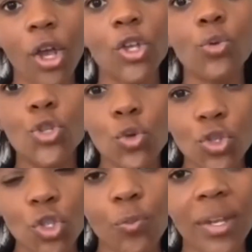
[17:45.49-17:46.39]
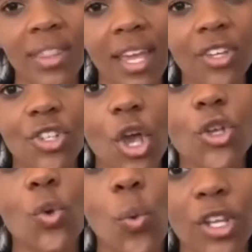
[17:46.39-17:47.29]
you do stupid things,
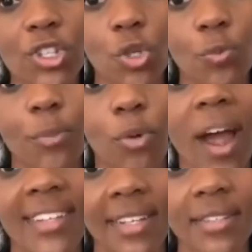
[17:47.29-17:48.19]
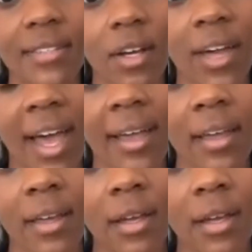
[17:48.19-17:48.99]
you win stupid prizes. Okay?